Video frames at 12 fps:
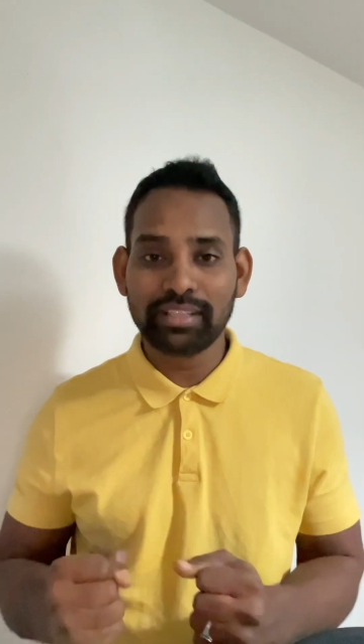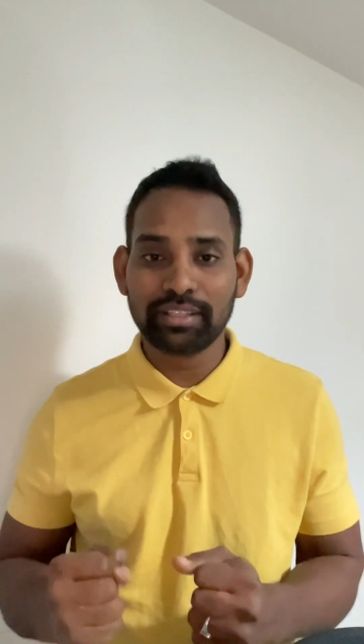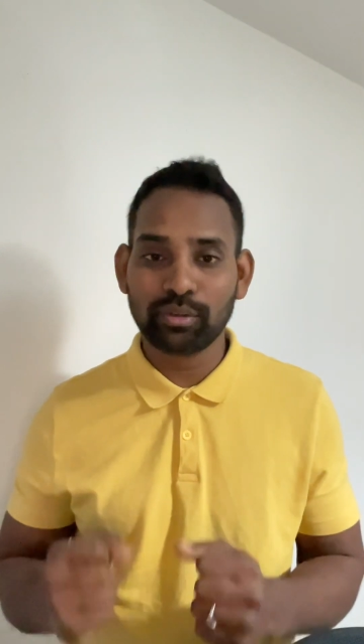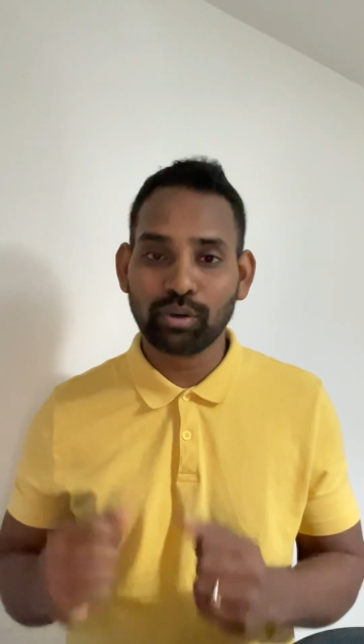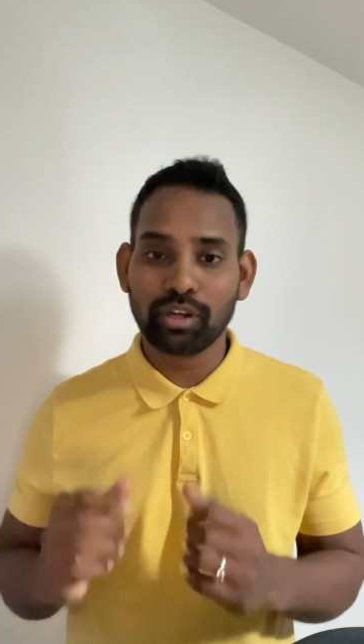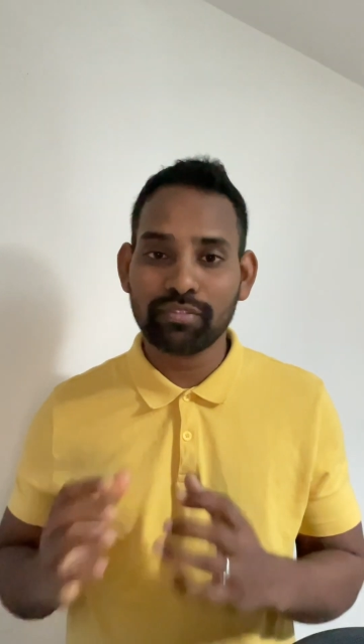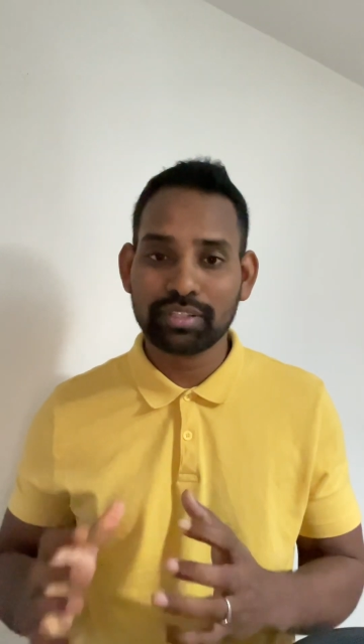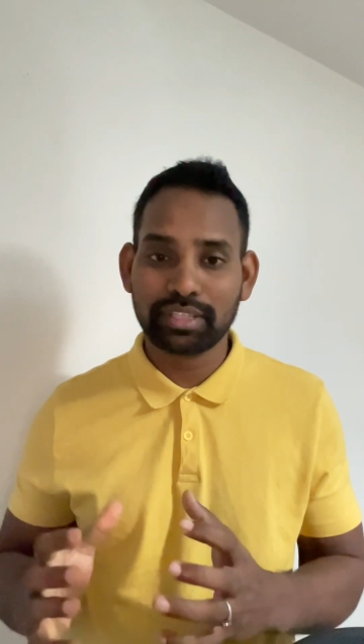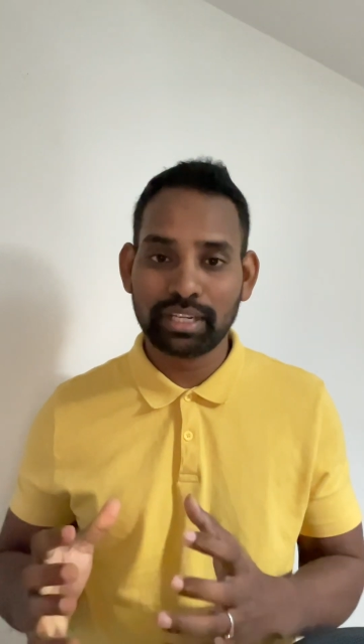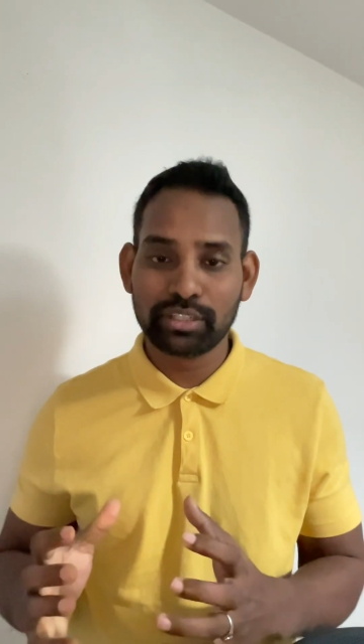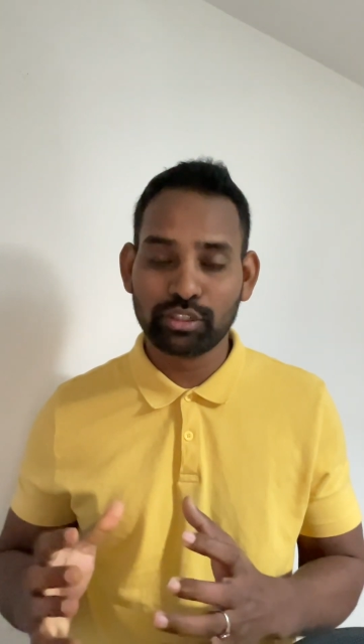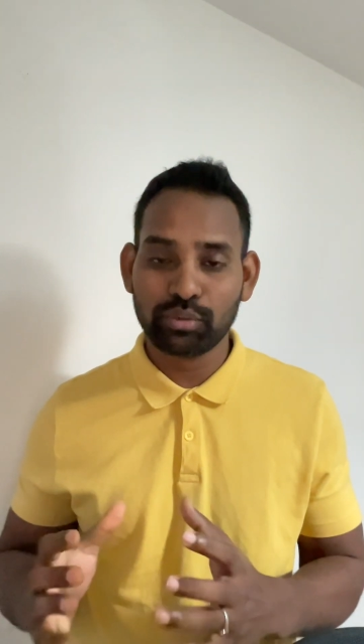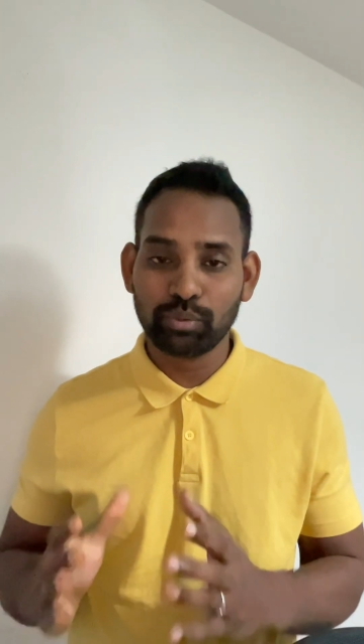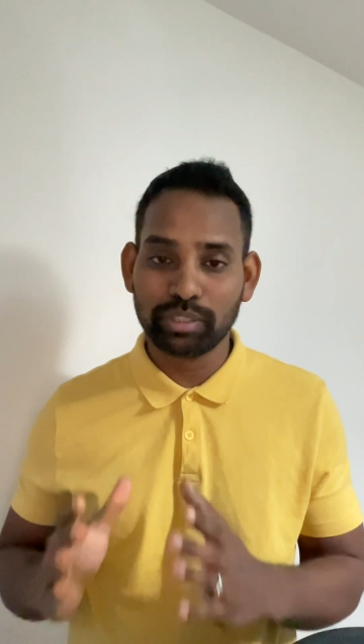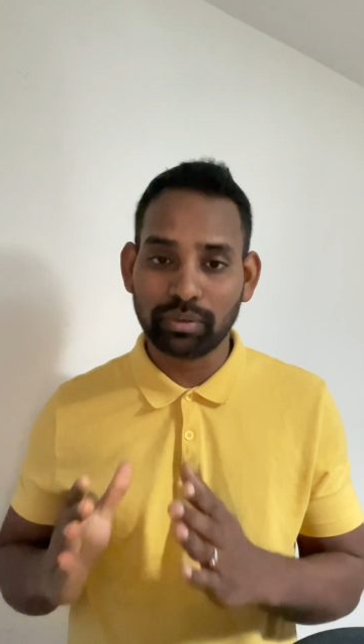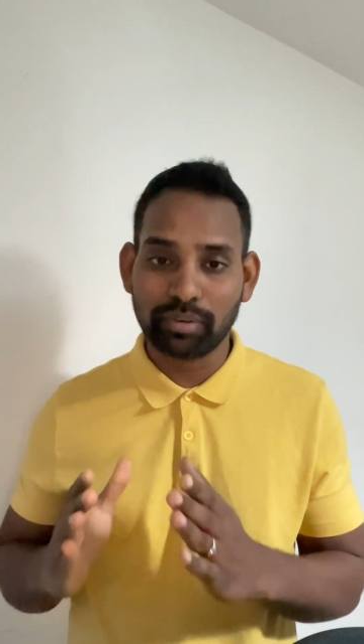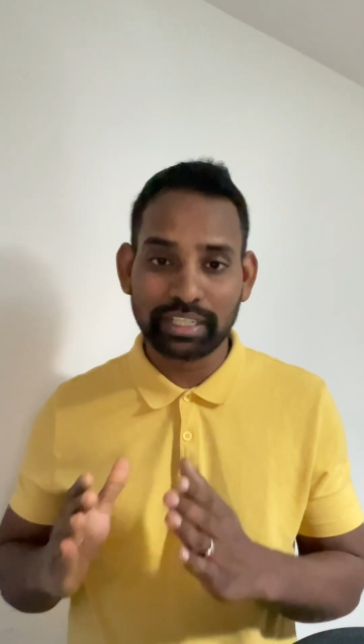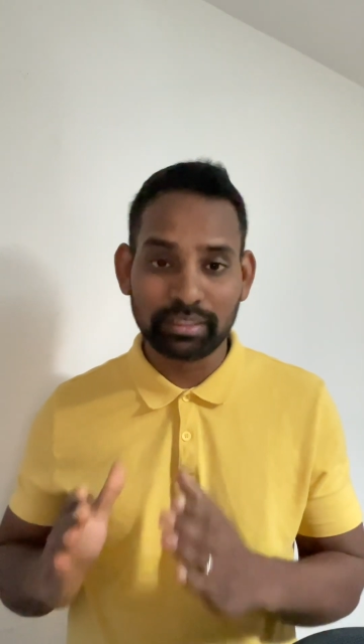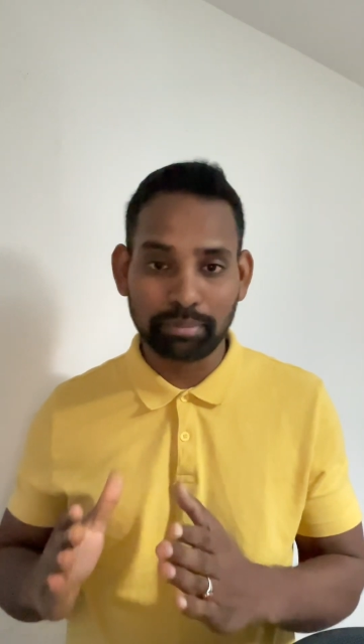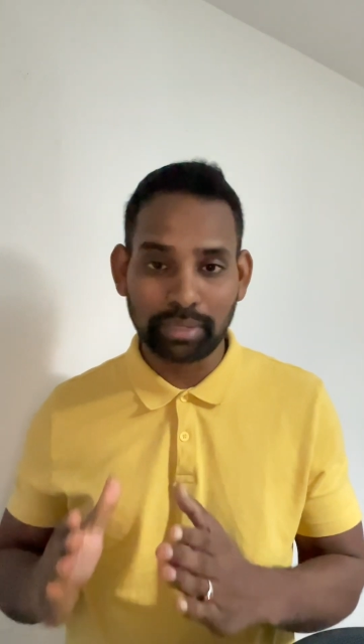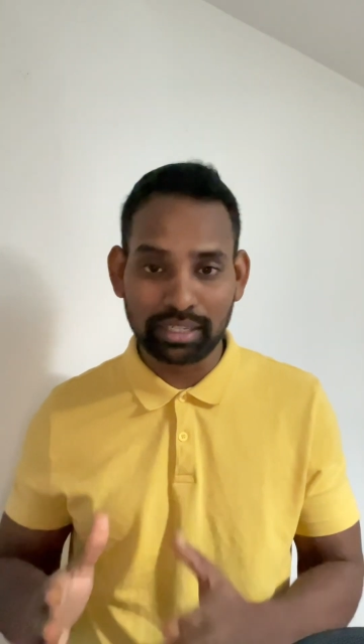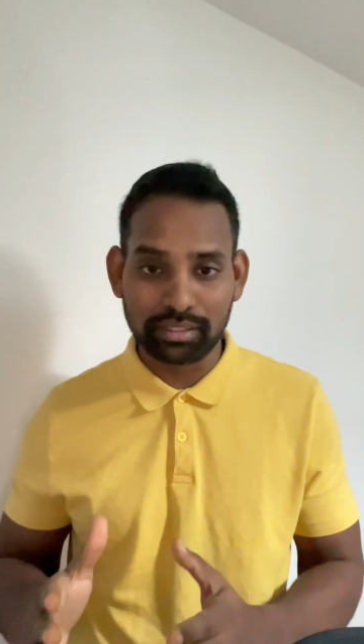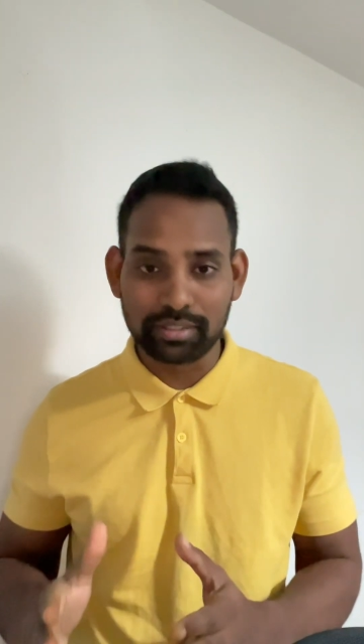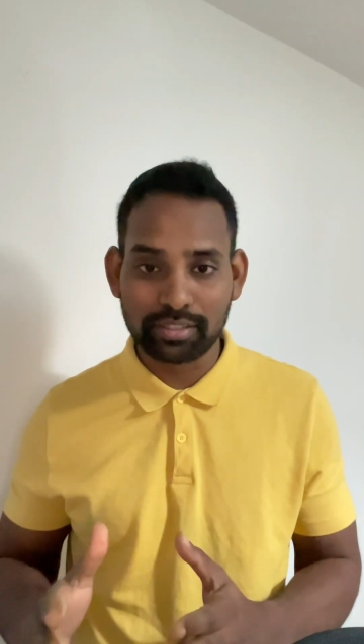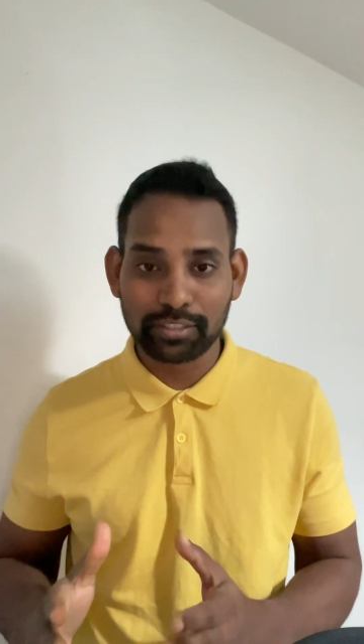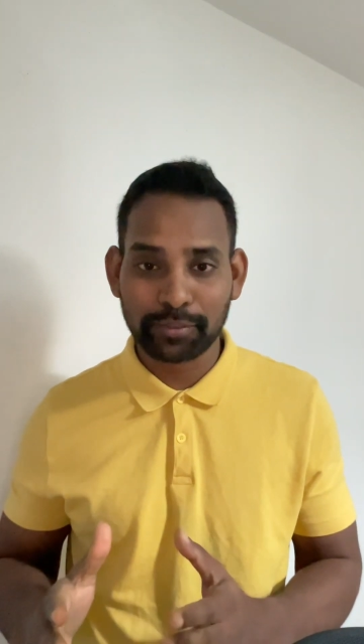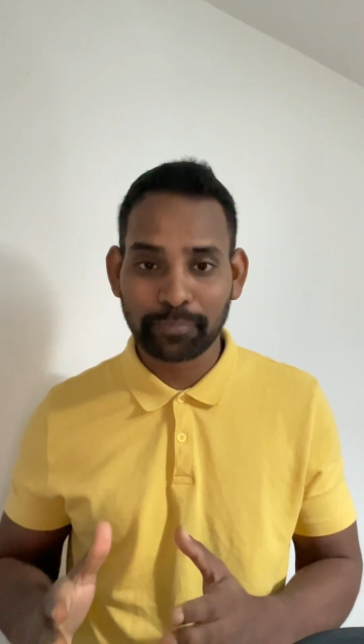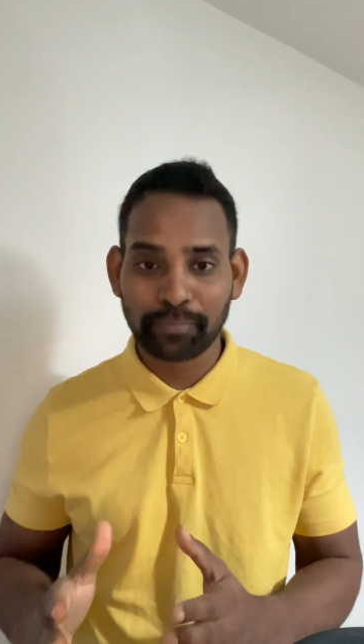the conversation with the right balance.